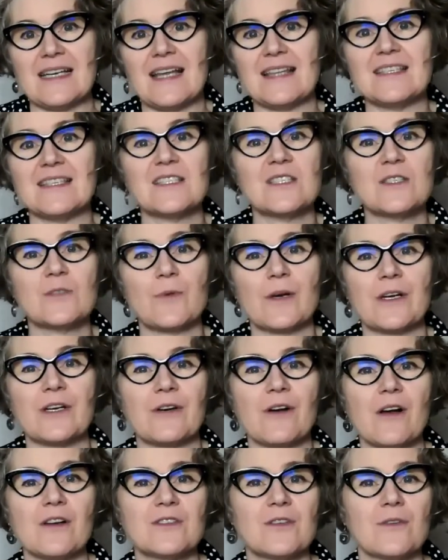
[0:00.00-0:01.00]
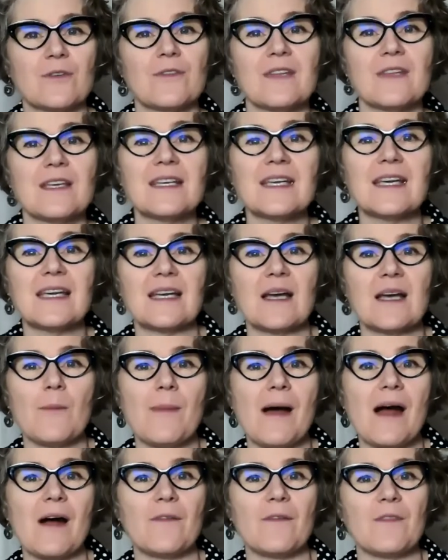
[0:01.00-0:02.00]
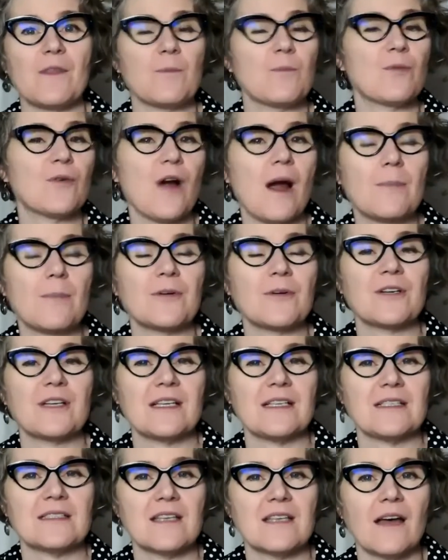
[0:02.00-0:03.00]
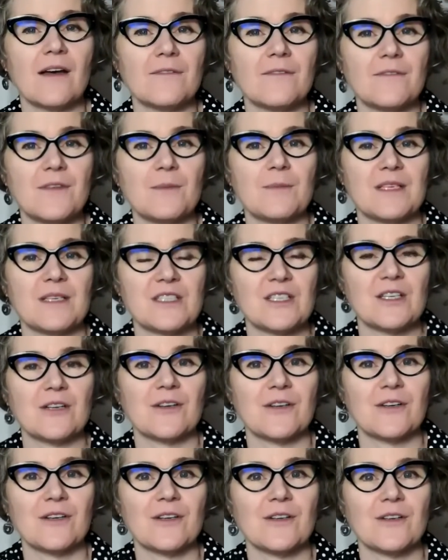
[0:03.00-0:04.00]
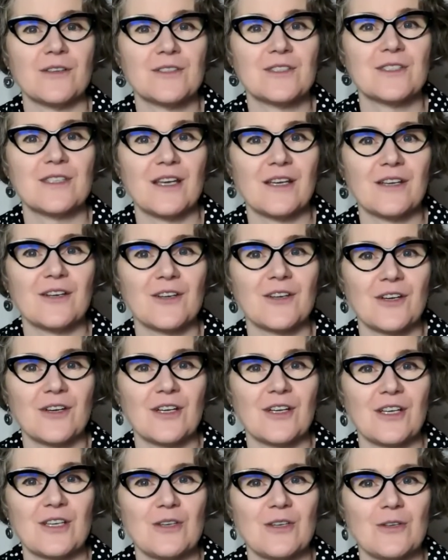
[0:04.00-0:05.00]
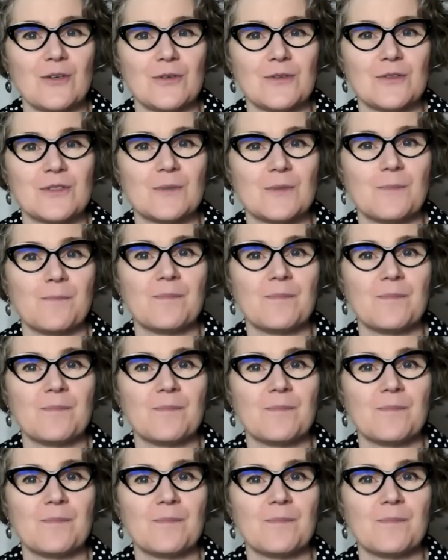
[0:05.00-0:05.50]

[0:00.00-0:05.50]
And this is where you're also thinking about the properties of the materials that you're going to use.